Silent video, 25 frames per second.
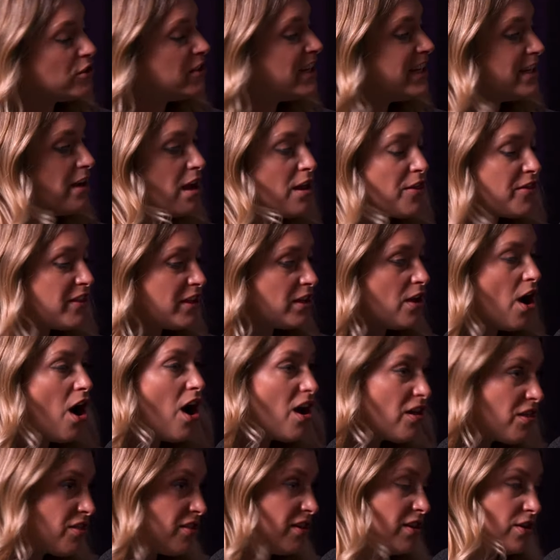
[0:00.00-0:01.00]
on in, I
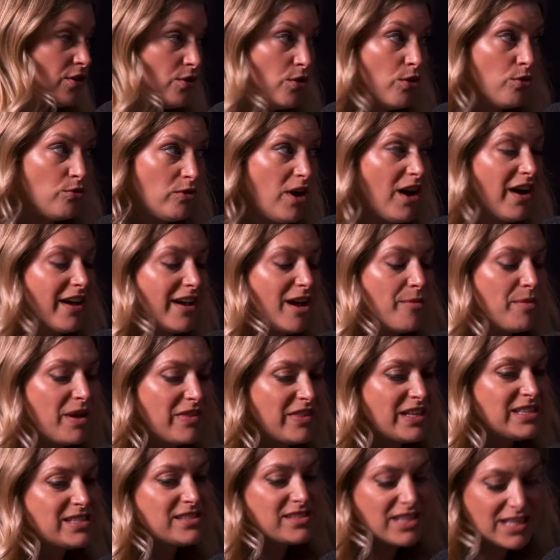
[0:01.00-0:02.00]
think you're right. I
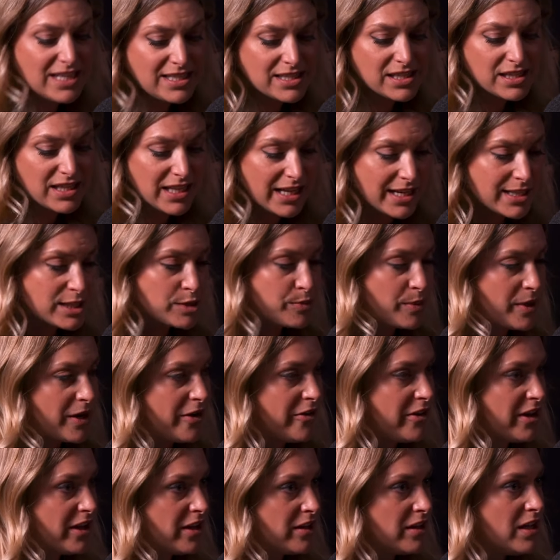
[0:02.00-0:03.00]
mean, these are the
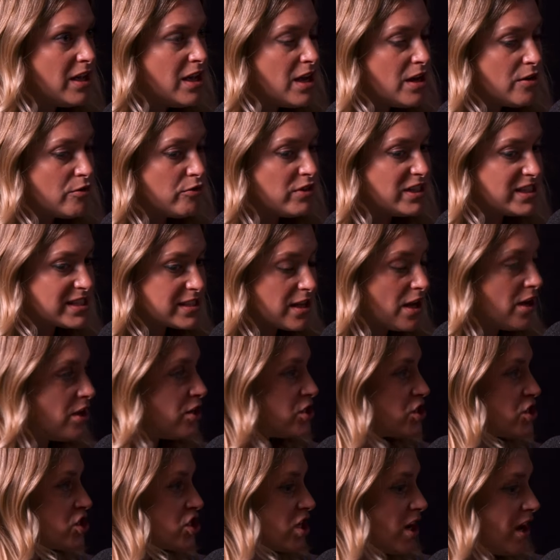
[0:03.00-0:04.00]
Experian
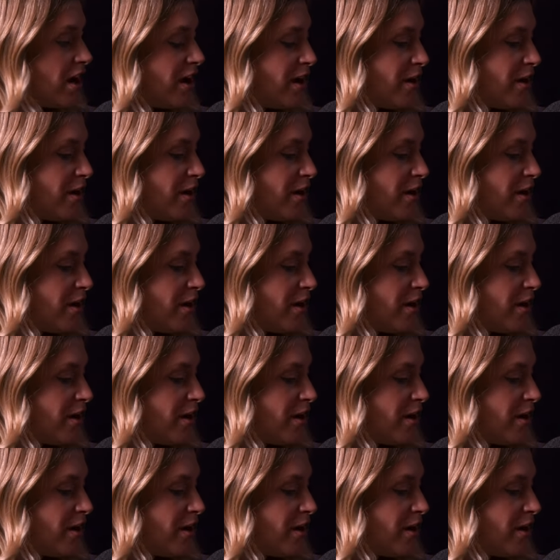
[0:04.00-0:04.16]
research